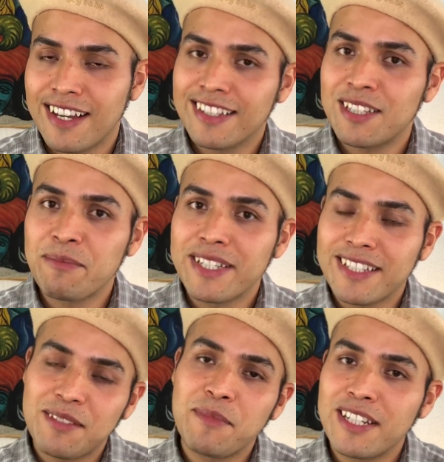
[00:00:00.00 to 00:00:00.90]
item
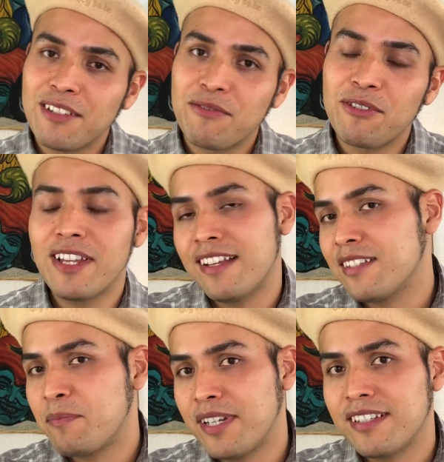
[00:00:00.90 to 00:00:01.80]
is meaningful and
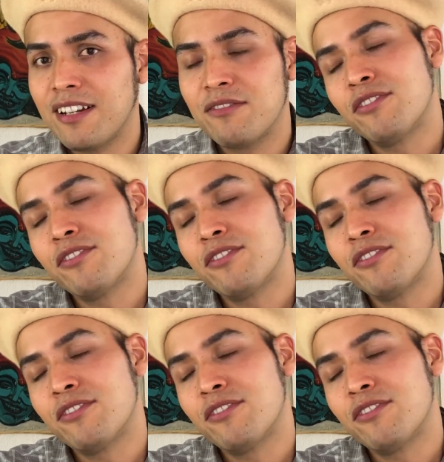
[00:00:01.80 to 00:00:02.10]
special